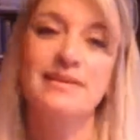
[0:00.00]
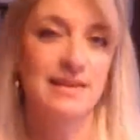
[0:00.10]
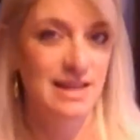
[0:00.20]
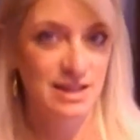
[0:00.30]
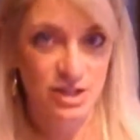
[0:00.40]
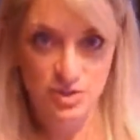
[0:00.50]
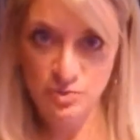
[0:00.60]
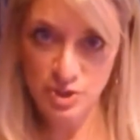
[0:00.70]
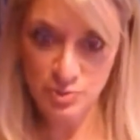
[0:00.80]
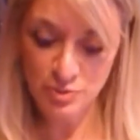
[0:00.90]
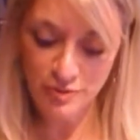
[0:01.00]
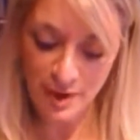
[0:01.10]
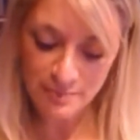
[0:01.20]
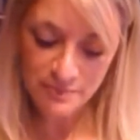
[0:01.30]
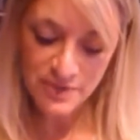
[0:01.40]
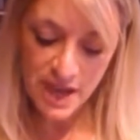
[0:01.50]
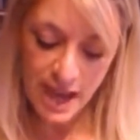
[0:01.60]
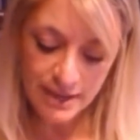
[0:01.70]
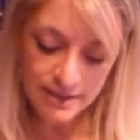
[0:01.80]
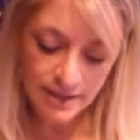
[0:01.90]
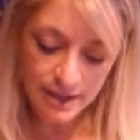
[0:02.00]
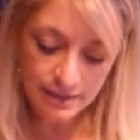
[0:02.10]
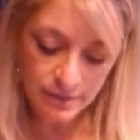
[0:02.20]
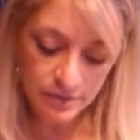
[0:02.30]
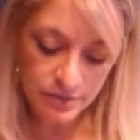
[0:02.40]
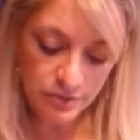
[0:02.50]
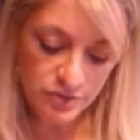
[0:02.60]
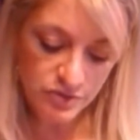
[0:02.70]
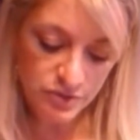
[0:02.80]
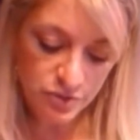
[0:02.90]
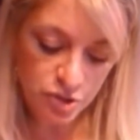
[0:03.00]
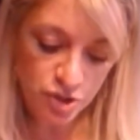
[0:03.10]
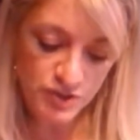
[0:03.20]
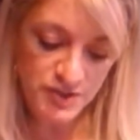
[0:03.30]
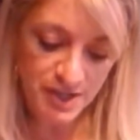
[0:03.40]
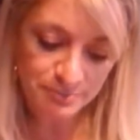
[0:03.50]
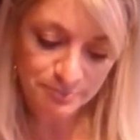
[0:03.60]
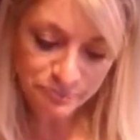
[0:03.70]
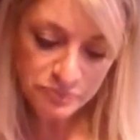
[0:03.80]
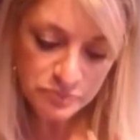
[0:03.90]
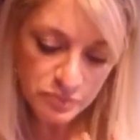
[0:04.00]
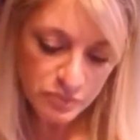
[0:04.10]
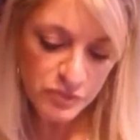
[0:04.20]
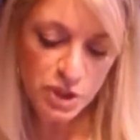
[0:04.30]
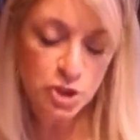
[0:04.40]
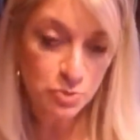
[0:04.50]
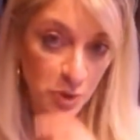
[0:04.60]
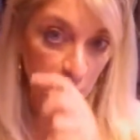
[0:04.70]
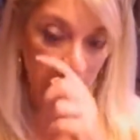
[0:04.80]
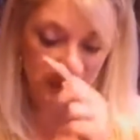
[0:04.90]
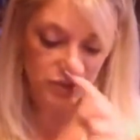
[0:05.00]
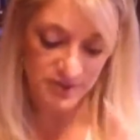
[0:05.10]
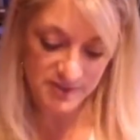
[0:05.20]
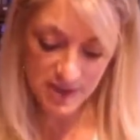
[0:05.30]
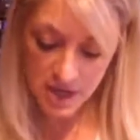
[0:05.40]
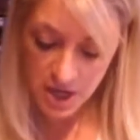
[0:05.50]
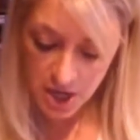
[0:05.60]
And then you move on. And there's just 2 more questions.